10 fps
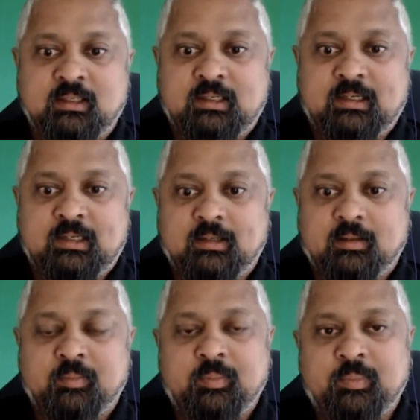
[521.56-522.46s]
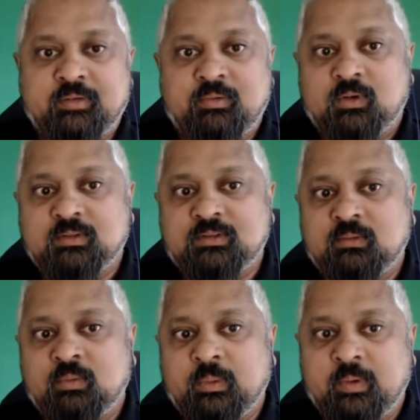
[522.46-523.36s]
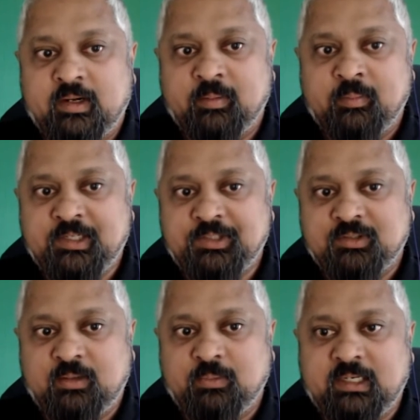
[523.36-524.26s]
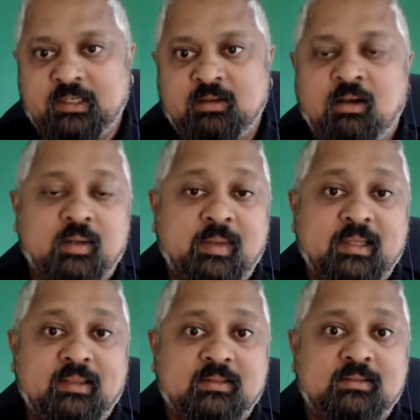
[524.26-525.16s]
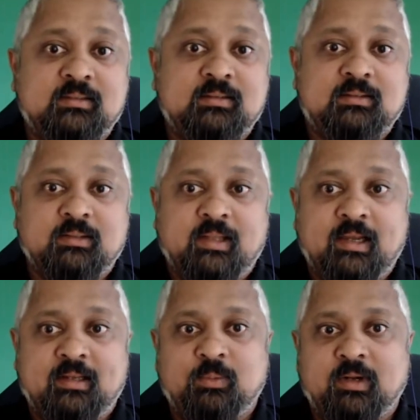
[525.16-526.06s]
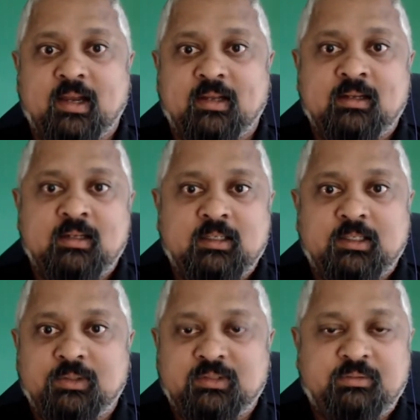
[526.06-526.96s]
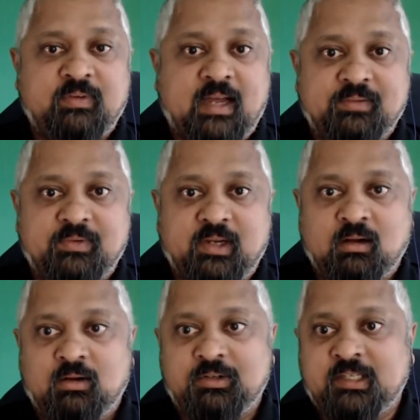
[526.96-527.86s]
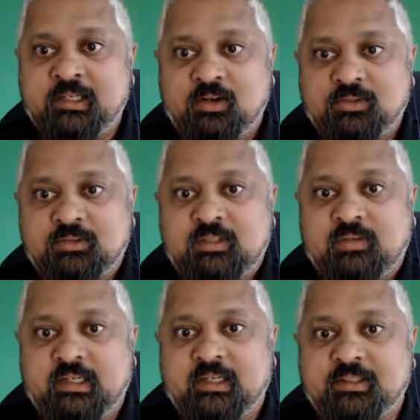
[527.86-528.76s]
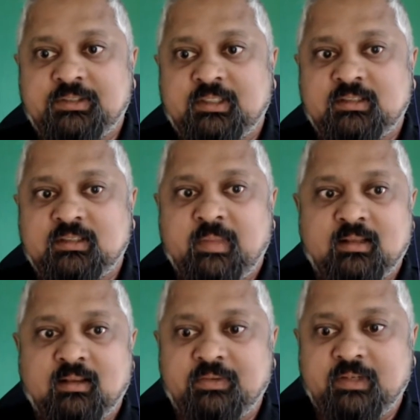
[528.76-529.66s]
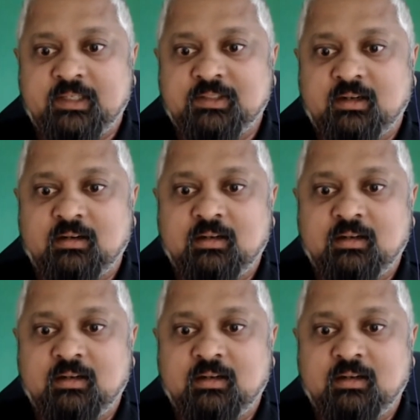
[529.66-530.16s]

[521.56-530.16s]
But of course, we want to make sure that we can automate this so that we're not using 5-year or 10-year certificates just to make life easier.